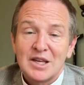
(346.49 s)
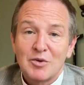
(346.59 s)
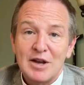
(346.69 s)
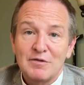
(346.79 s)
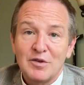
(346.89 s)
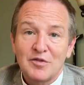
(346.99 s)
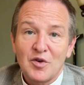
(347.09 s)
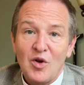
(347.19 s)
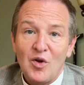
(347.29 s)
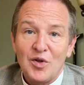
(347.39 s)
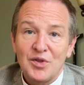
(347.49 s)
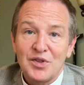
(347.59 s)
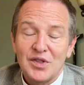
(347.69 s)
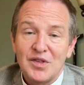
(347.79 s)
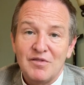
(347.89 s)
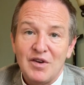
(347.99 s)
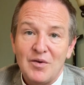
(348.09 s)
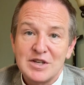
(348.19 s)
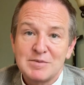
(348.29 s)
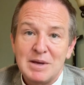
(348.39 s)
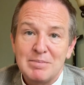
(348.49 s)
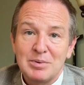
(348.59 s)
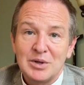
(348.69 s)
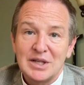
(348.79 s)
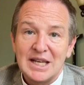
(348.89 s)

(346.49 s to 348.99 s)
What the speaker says: Grateful for all of the various people